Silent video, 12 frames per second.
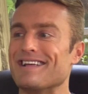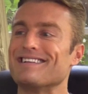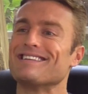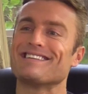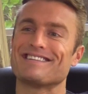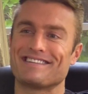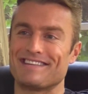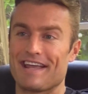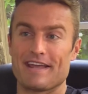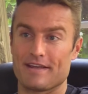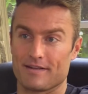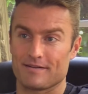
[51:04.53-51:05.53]
it,
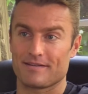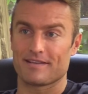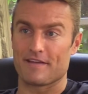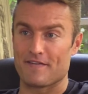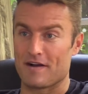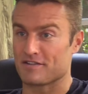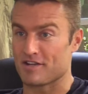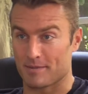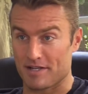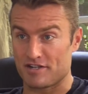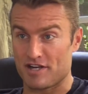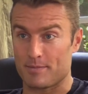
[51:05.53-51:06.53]
they they found
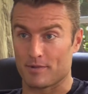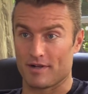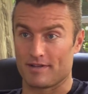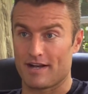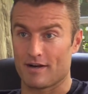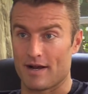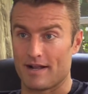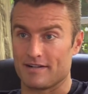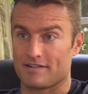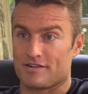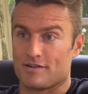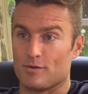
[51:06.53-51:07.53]
something cheaper on their
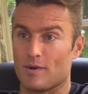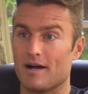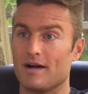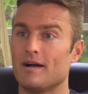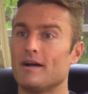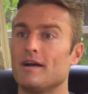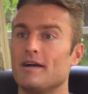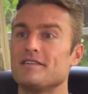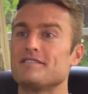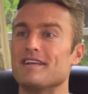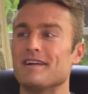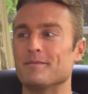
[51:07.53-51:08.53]
end to, uh,
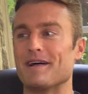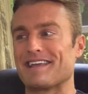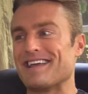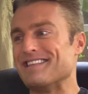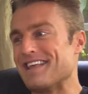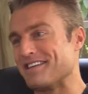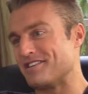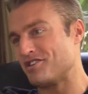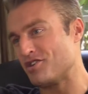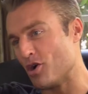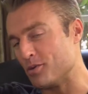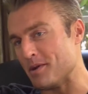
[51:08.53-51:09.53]
and I'm like, and they
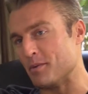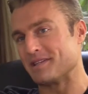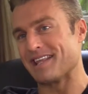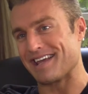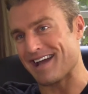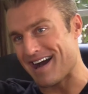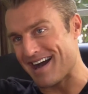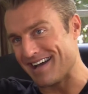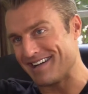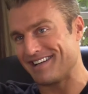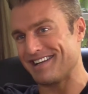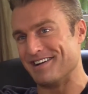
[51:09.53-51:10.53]
showed me what they
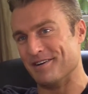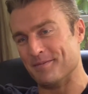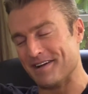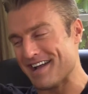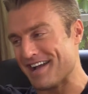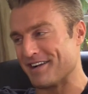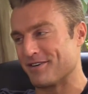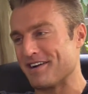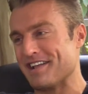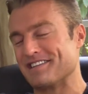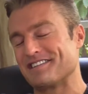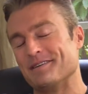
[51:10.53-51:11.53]
got, you know, my nine
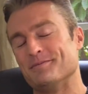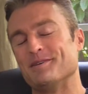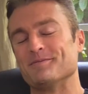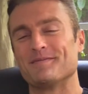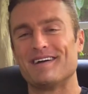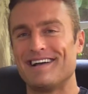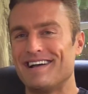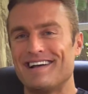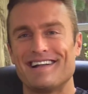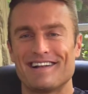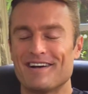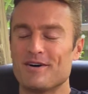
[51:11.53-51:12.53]
ingredients. And I'm all,
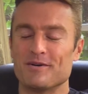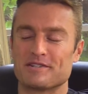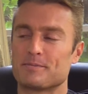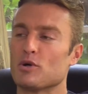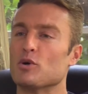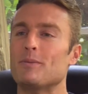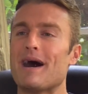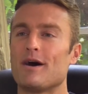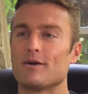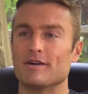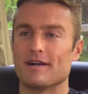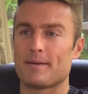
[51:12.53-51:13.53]
no, it's pearl
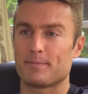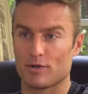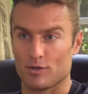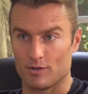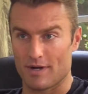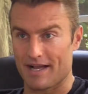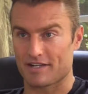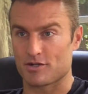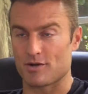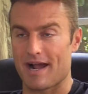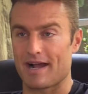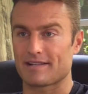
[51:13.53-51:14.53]
powder, not pearl
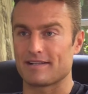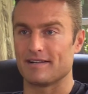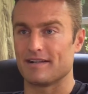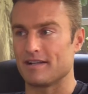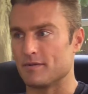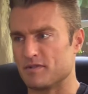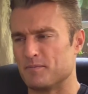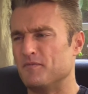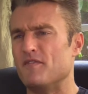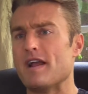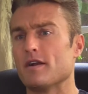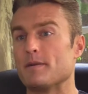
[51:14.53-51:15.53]
extract, and it was
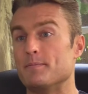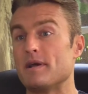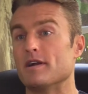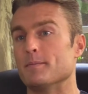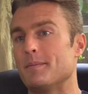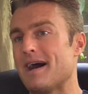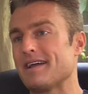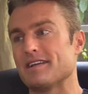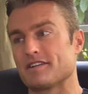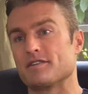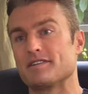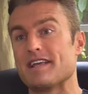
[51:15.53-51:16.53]
very bitter. Mine
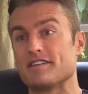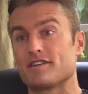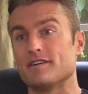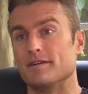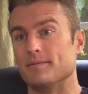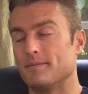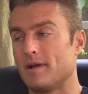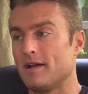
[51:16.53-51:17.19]
actually tastes good.